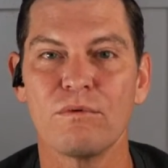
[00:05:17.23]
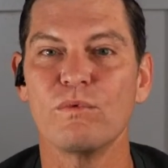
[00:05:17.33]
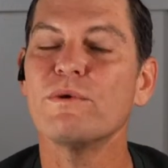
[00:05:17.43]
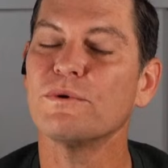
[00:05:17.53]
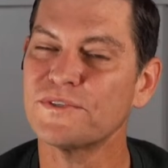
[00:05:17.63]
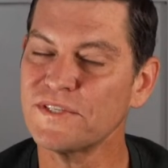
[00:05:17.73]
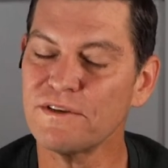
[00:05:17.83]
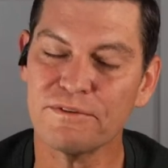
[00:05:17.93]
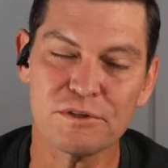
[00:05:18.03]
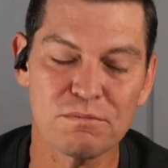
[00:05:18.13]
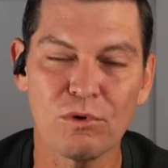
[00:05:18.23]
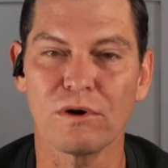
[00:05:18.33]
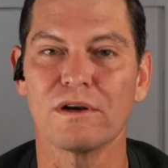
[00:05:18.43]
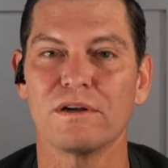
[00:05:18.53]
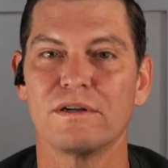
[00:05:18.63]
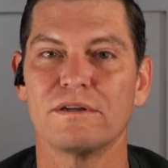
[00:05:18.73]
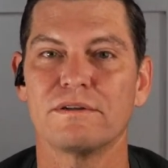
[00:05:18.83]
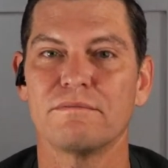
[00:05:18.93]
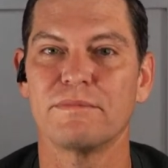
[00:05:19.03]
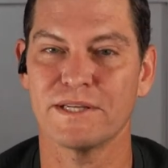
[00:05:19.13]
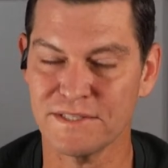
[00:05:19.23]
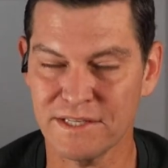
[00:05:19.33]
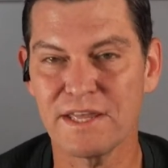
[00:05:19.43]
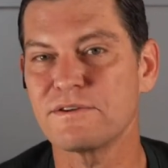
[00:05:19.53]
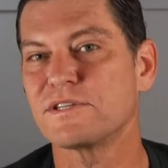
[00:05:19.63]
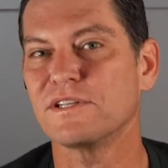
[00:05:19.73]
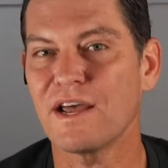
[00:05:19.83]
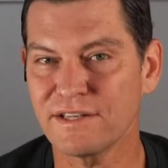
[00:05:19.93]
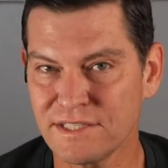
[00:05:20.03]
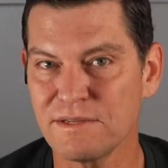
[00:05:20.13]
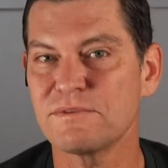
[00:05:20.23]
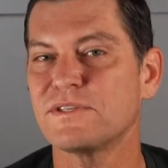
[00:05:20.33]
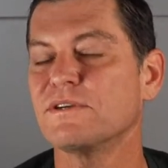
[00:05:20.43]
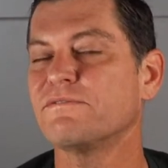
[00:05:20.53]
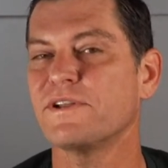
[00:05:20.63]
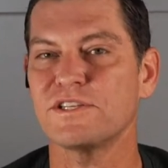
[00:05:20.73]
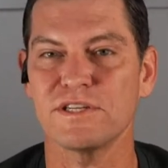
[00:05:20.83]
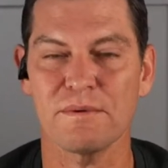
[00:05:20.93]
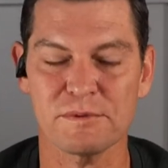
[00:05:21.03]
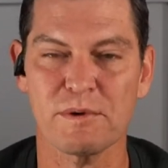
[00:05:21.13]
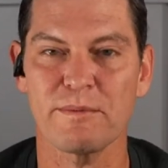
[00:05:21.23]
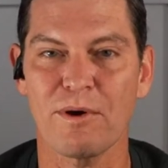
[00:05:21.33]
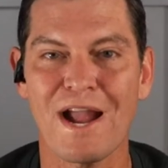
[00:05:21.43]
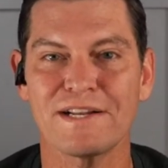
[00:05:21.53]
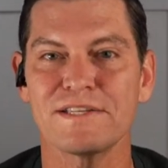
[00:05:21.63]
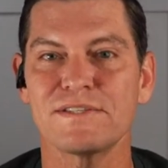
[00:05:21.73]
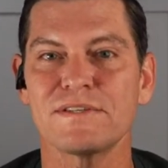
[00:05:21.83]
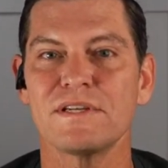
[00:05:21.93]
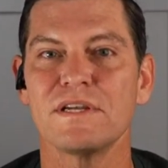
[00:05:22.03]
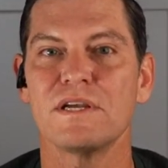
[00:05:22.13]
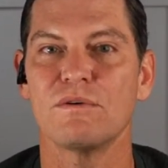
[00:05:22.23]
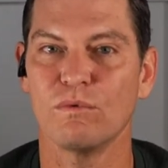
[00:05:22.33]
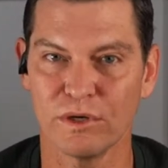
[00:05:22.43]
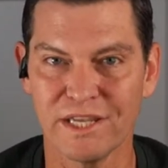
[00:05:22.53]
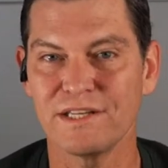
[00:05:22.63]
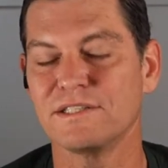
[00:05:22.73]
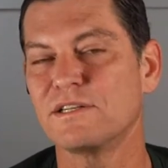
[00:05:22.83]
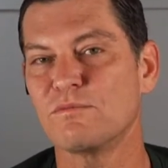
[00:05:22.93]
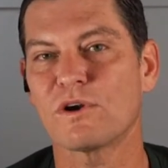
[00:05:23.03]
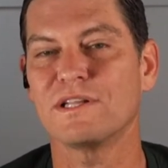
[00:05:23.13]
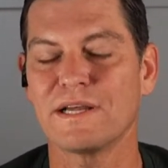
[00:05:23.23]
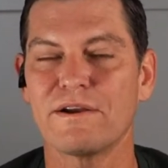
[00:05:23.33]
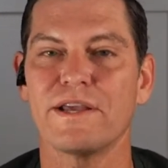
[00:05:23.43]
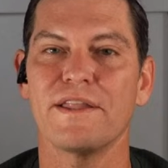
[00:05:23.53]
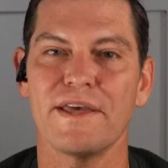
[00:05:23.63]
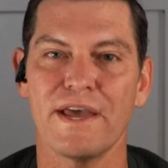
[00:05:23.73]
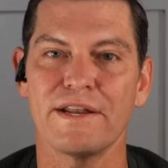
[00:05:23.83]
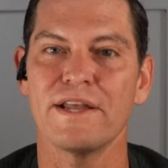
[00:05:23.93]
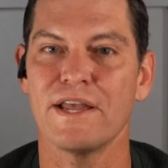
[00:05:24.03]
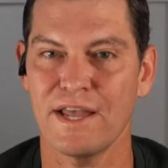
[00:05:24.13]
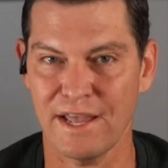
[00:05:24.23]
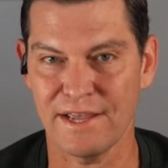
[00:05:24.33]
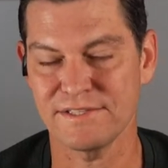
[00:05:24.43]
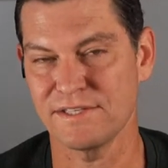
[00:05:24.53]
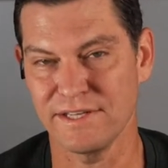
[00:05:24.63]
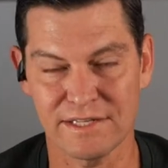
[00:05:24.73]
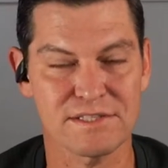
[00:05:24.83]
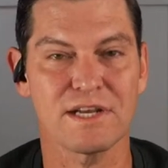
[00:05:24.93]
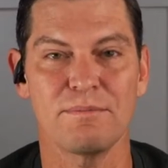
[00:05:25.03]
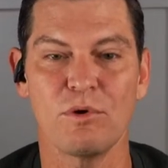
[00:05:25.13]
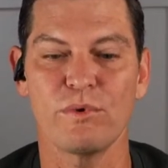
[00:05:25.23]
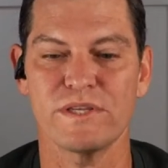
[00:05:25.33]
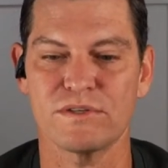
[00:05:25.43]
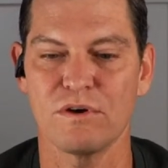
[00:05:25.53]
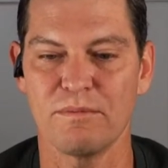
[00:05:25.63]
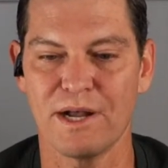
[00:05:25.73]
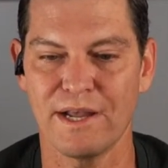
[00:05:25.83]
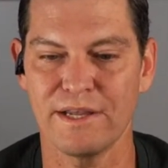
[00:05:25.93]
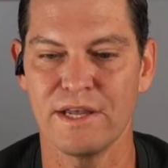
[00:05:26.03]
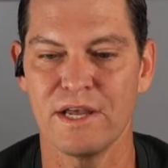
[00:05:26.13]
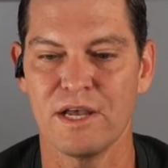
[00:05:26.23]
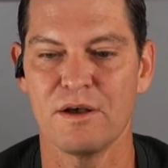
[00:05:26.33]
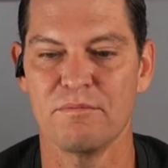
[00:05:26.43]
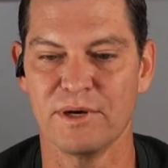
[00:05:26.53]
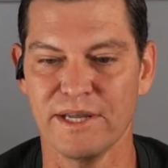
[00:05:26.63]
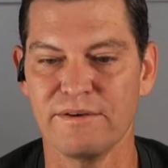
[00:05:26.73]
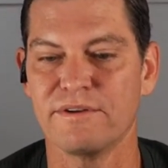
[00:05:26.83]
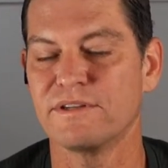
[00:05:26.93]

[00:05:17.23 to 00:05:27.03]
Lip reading: We will see if there's more. Because again, there's a lot of teams still finishing up spring practice. We'll get a little more clarity on that as the next couple weeks go by. But